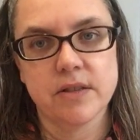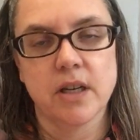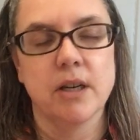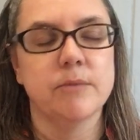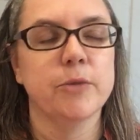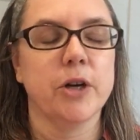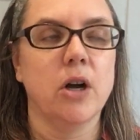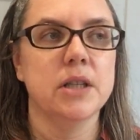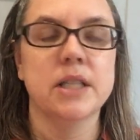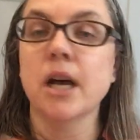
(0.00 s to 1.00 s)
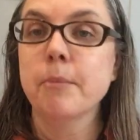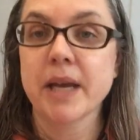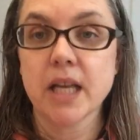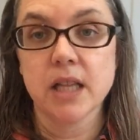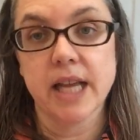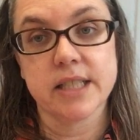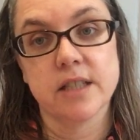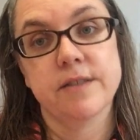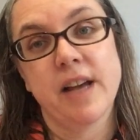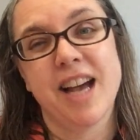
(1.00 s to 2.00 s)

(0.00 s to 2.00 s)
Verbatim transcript: Um, we're called the Nutmeg Collective.